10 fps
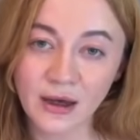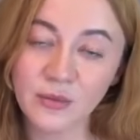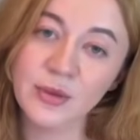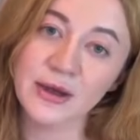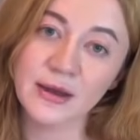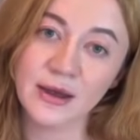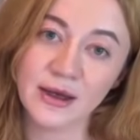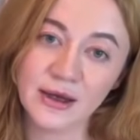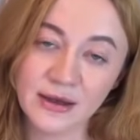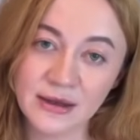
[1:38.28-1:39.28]
we
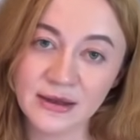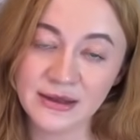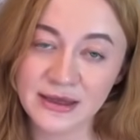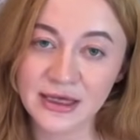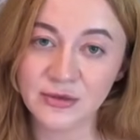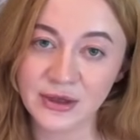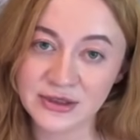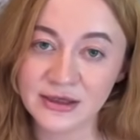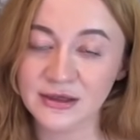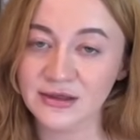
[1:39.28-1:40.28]
need
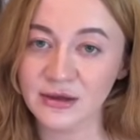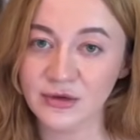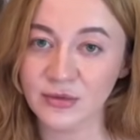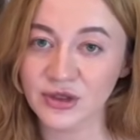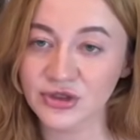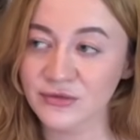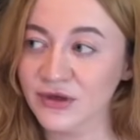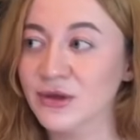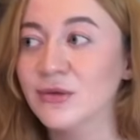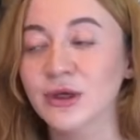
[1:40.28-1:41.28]
residents of the Russian
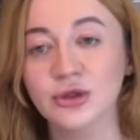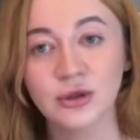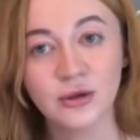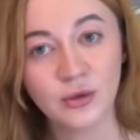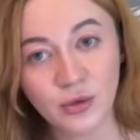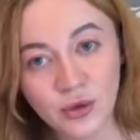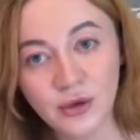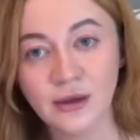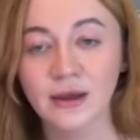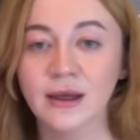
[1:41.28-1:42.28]
Federation, or
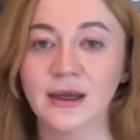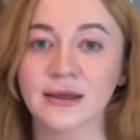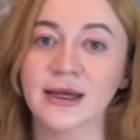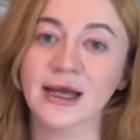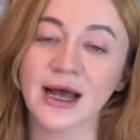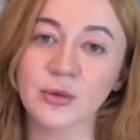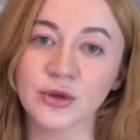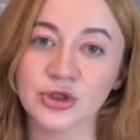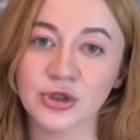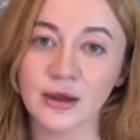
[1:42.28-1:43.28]
the
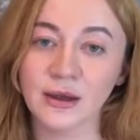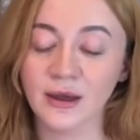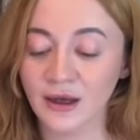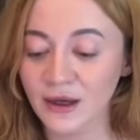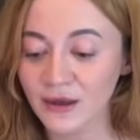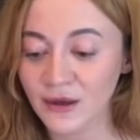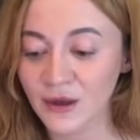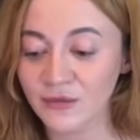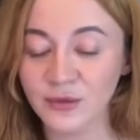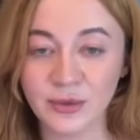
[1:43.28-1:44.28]
language
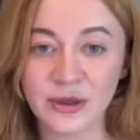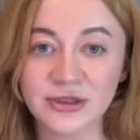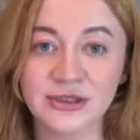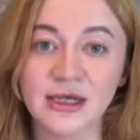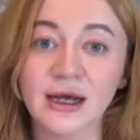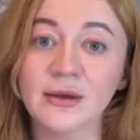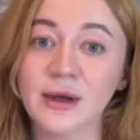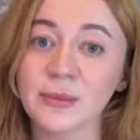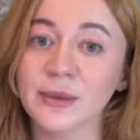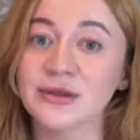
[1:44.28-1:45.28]
of the person's
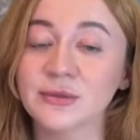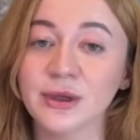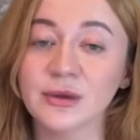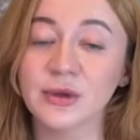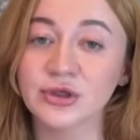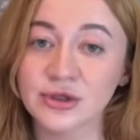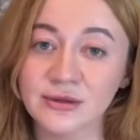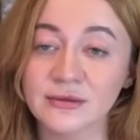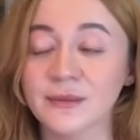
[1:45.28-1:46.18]
telegram must be in Russian.